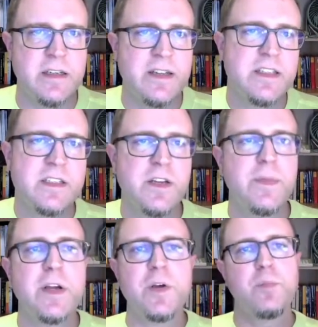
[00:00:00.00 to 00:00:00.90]
And this could be a
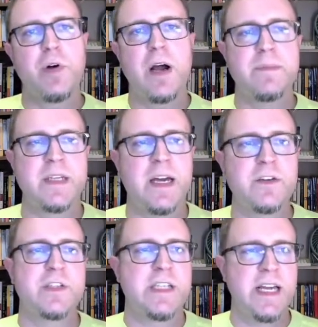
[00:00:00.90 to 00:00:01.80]
good prompt to
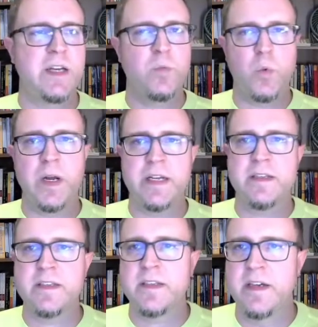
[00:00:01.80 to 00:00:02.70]
understand what is